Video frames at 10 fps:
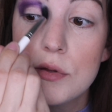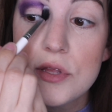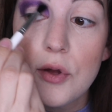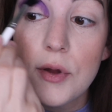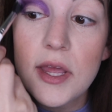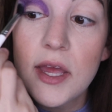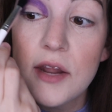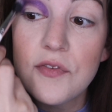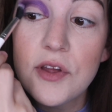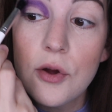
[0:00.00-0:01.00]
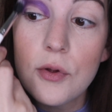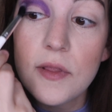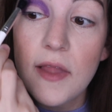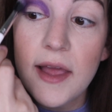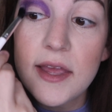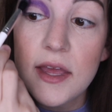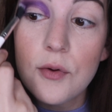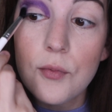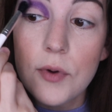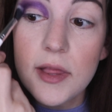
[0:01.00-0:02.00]
So again, if you don't like
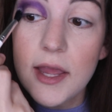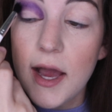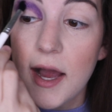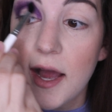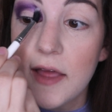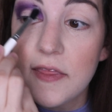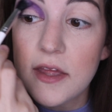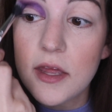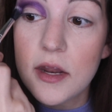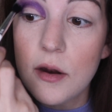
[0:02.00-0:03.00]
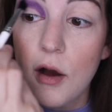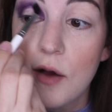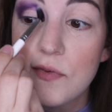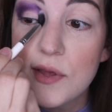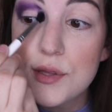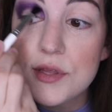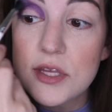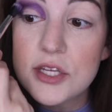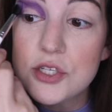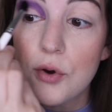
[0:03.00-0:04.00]
it really high, then
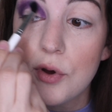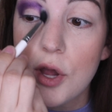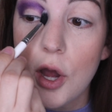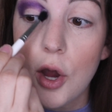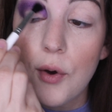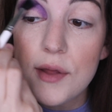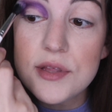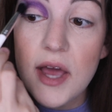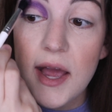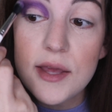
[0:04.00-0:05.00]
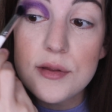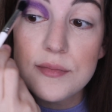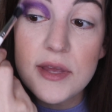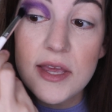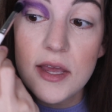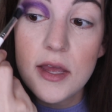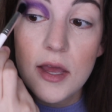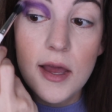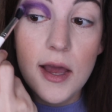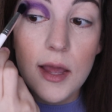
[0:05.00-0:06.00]
obviously don't go as high as me.
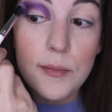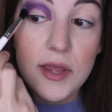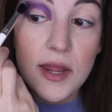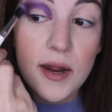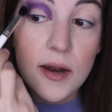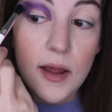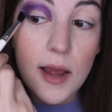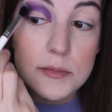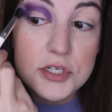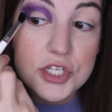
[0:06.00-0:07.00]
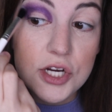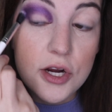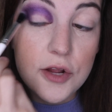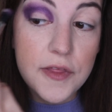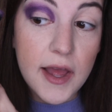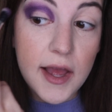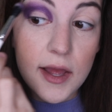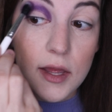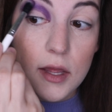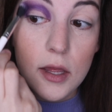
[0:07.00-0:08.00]
I mean, I'm sure
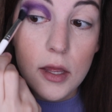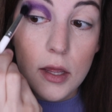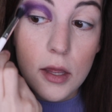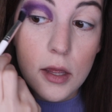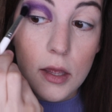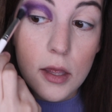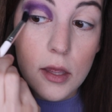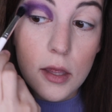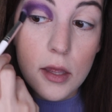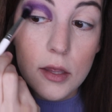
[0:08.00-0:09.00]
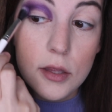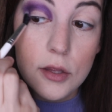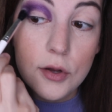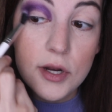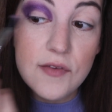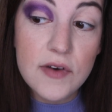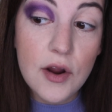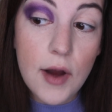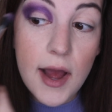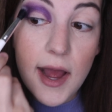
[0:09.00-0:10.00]
that you can even
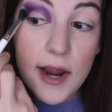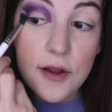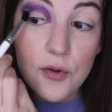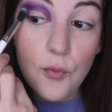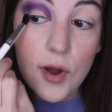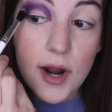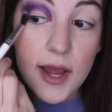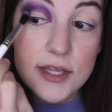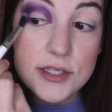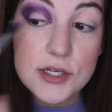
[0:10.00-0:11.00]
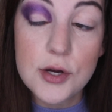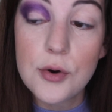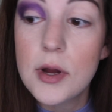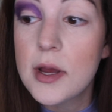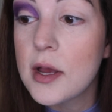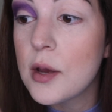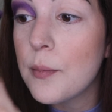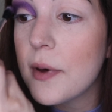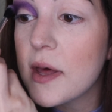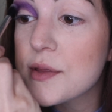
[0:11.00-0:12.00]
go higher than what I do.
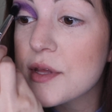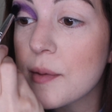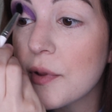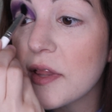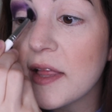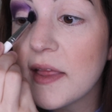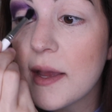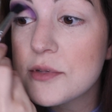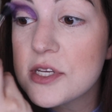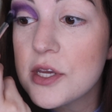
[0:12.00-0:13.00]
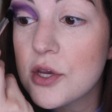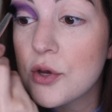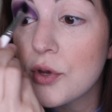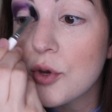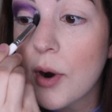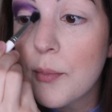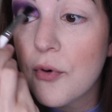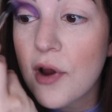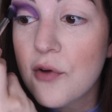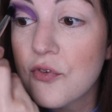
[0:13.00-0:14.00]
But it's completely up to you, your
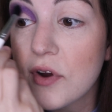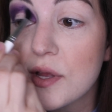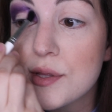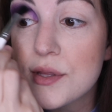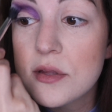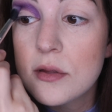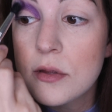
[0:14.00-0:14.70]
preference.